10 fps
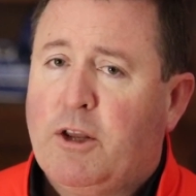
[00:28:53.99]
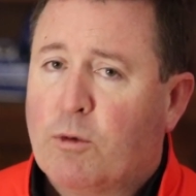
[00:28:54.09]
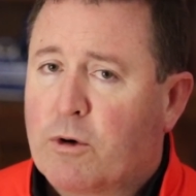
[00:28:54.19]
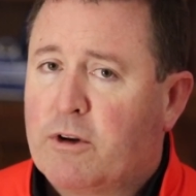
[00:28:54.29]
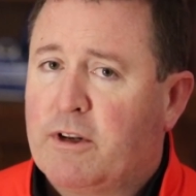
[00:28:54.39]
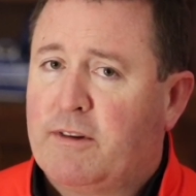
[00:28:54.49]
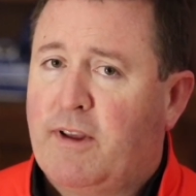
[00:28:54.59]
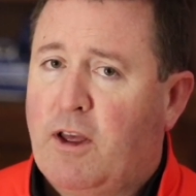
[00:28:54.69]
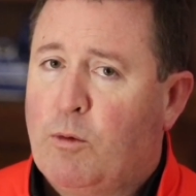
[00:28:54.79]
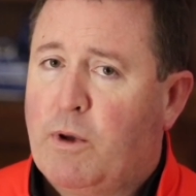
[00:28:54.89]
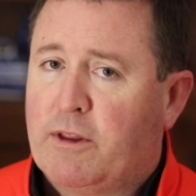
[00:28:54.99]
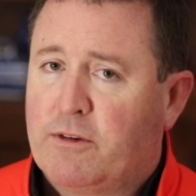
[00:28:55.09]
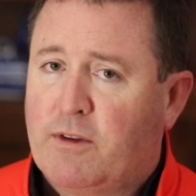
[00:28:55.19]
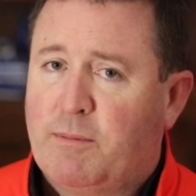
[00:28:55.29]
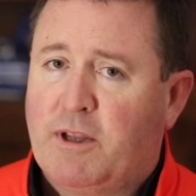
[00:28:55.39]
In order to tell
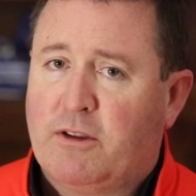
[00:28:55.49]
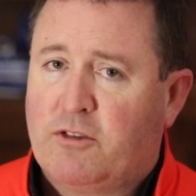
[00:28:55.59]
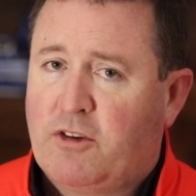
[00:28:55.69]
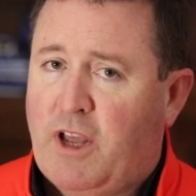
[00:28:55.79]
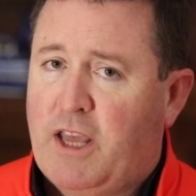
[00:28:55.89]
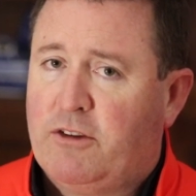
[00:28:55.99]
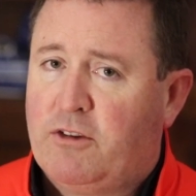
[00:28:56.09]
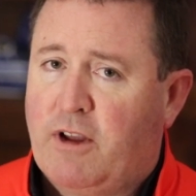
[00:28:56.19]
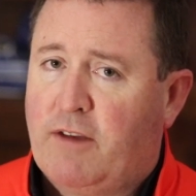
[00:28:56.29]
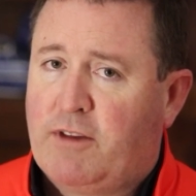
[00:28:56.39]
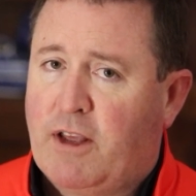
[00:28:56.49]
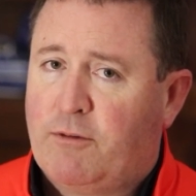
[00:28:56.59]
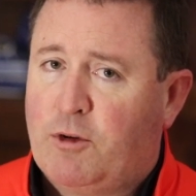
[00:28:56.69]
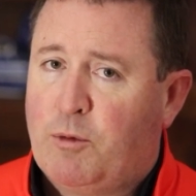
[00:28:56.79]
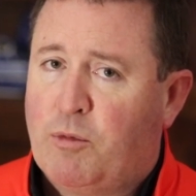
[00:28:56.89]
whether something has changed, you have to
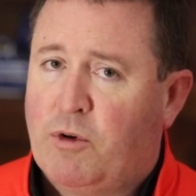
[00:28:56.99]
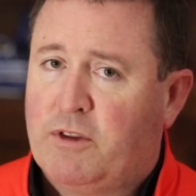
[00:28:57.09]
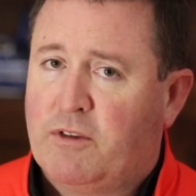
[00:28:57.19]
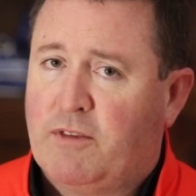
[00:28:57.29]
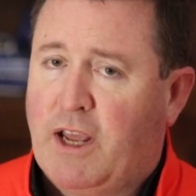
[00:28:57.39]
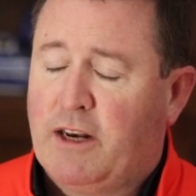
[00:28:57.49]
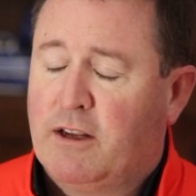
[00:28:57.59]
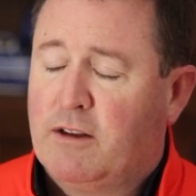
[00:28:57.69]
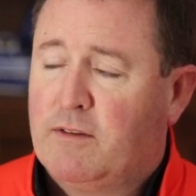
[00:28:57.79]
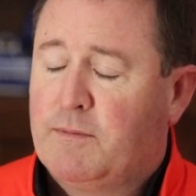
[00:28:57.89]
have 2 points of data.